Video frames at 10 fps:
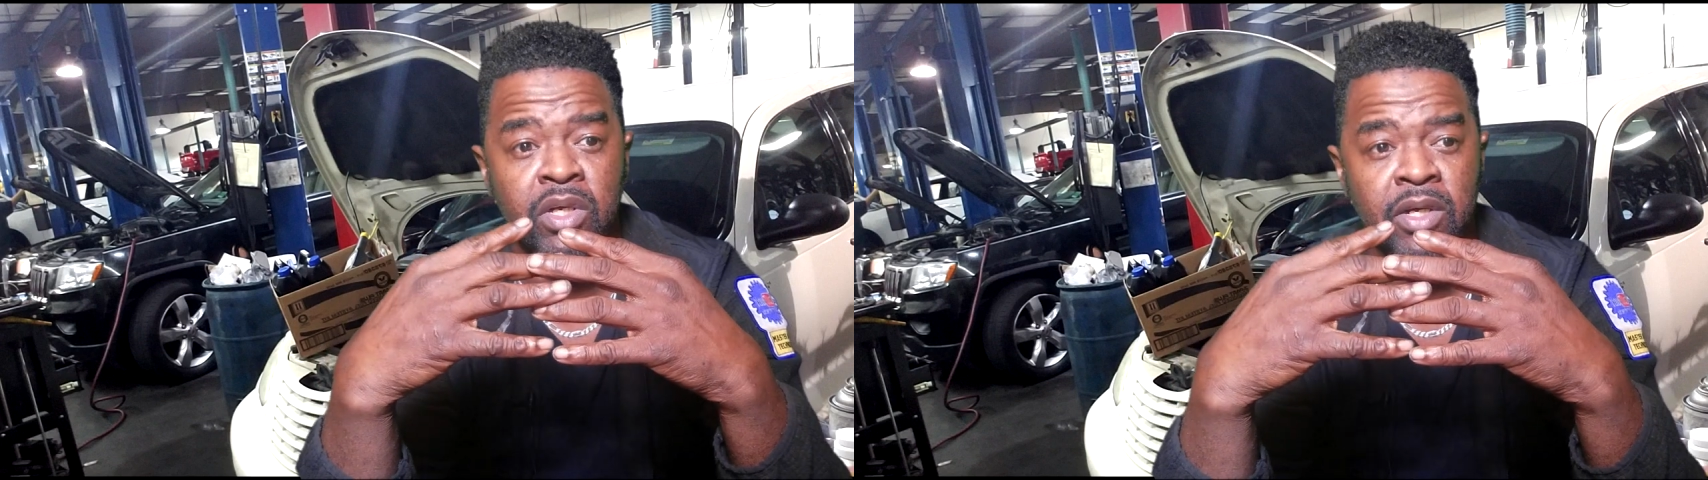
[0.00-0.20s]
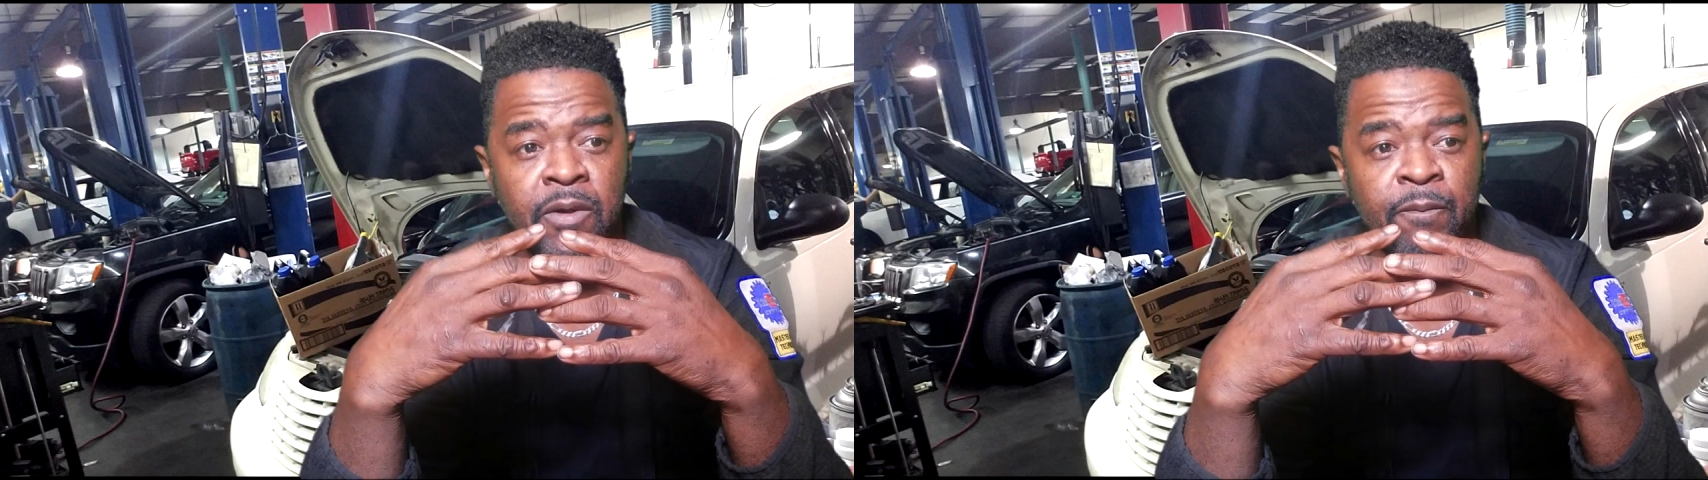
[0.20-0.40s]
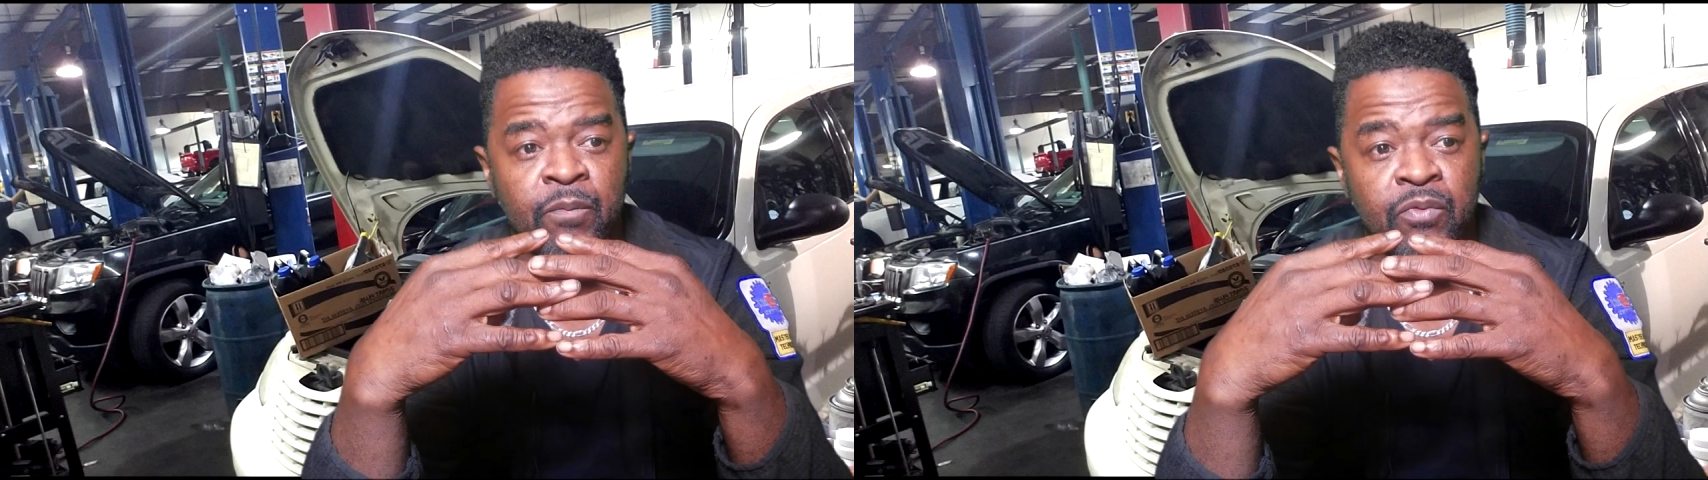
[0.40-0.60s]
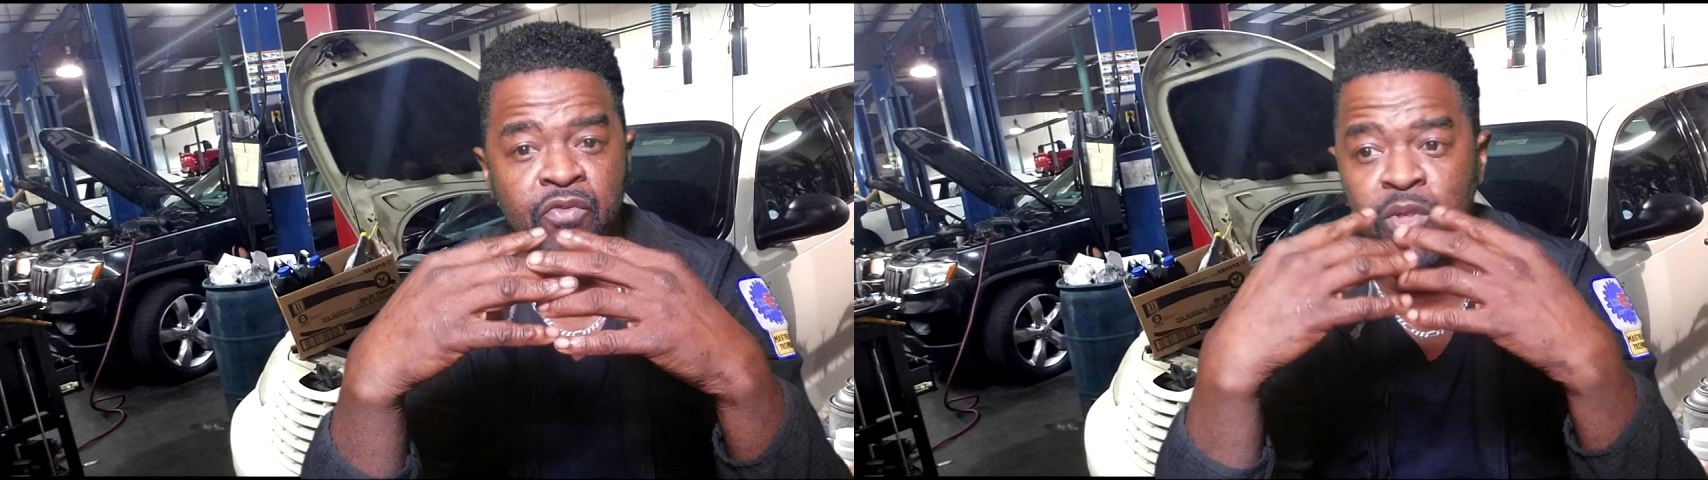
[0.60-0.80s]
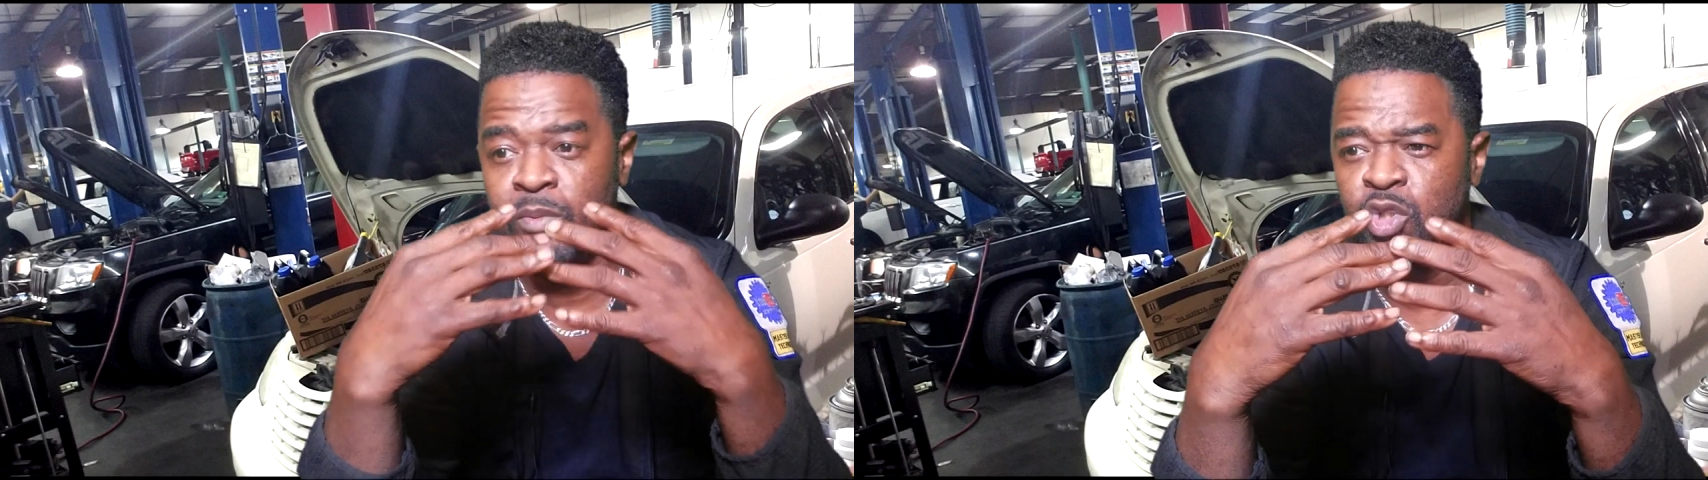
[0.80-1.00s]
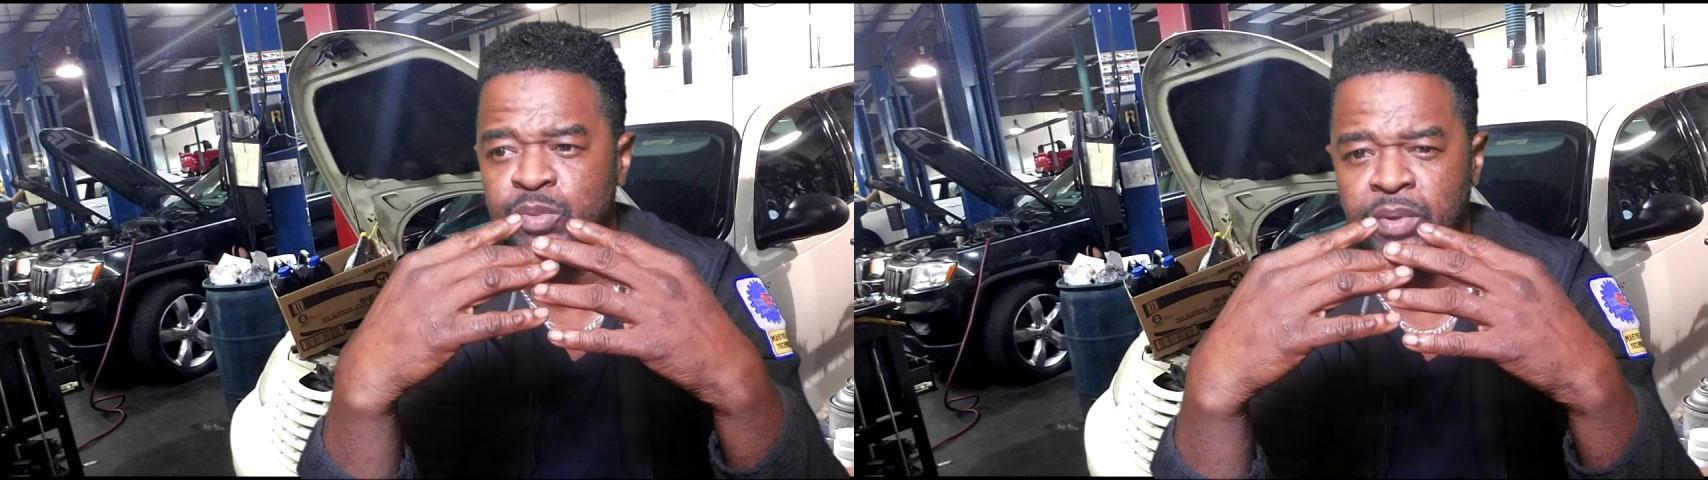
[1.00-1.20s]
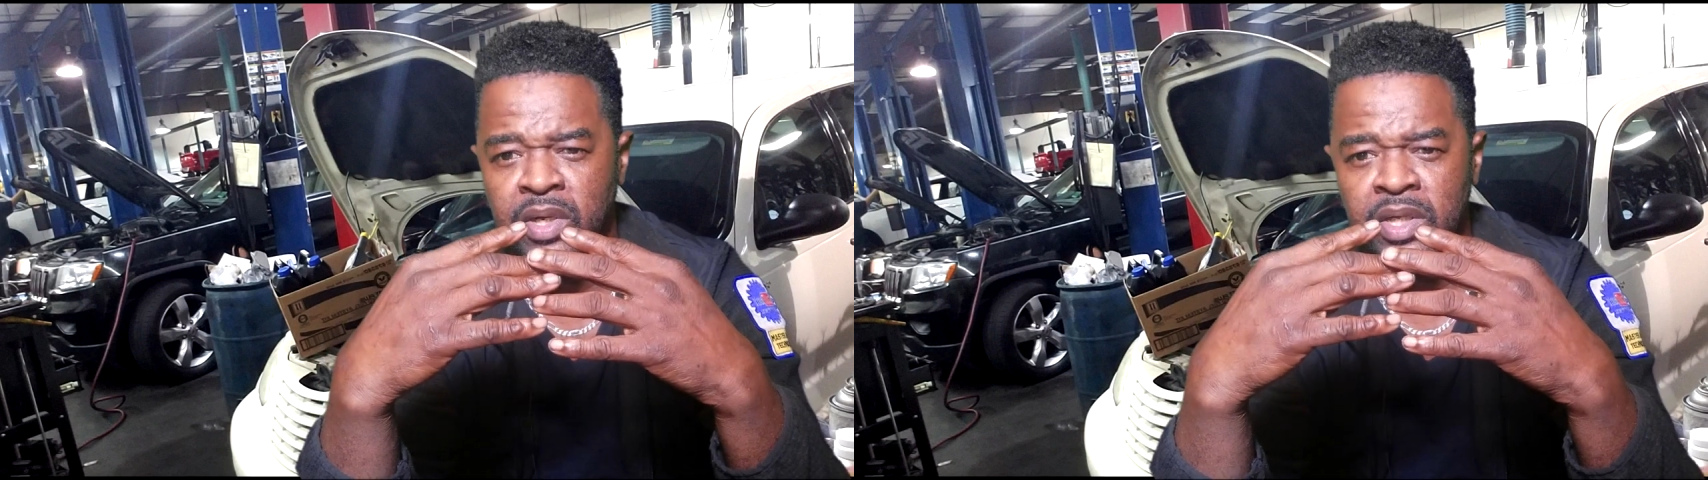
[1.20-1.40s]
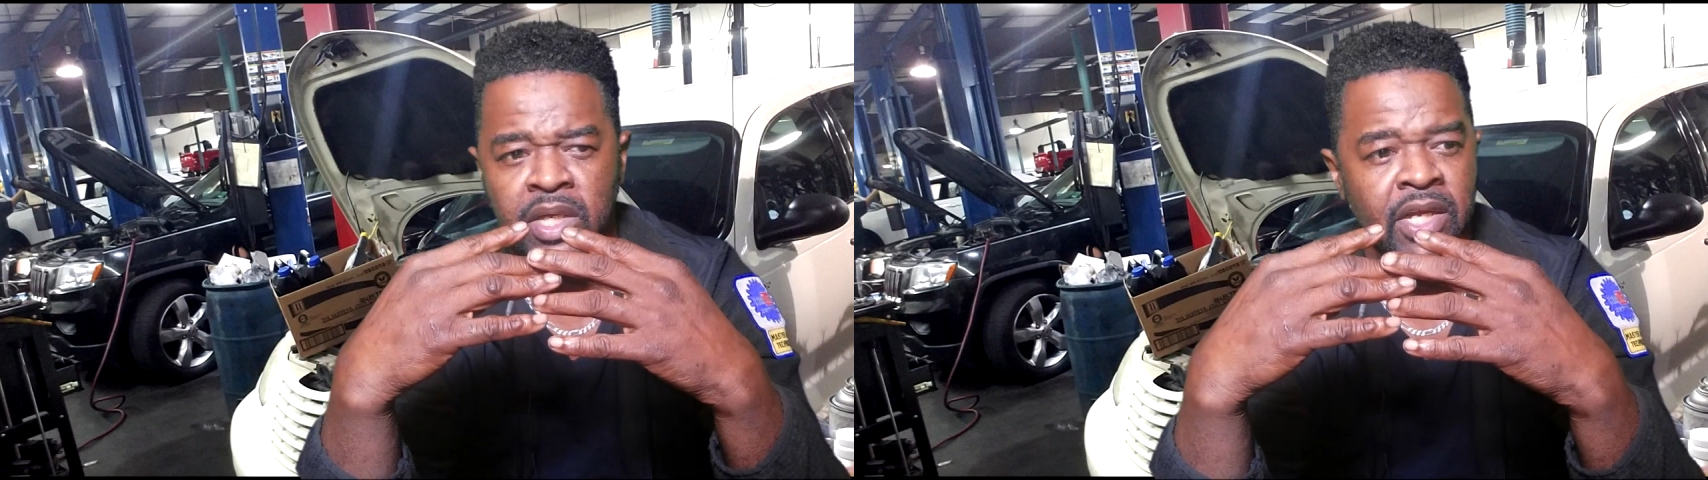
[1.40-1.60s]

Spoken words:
for the most part